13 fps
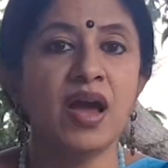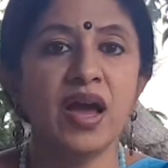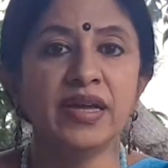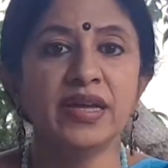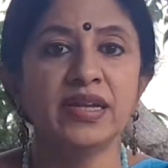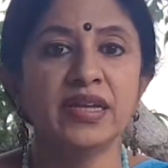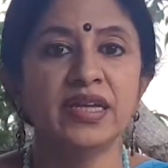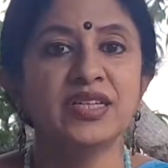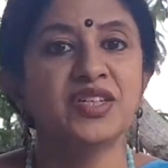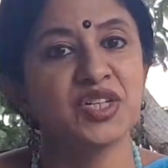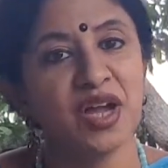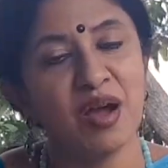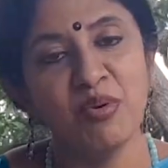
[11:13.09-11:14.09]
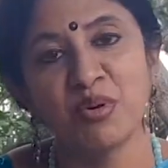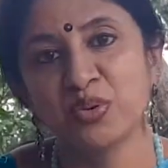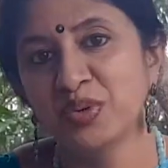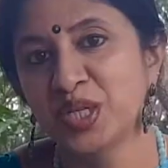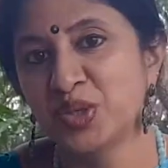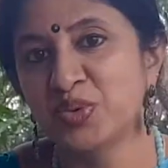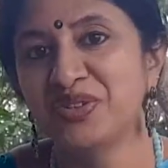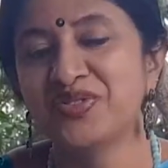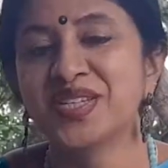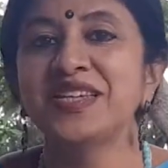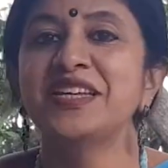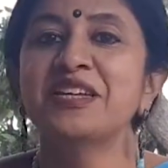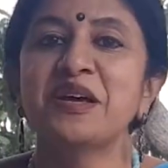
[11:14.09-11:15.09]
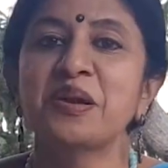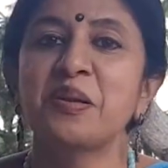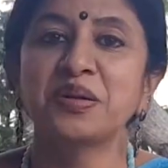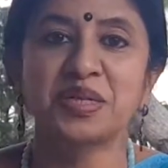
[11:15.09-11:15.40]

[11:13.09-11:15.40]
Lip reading: Iron Age, about which we've seen a lot.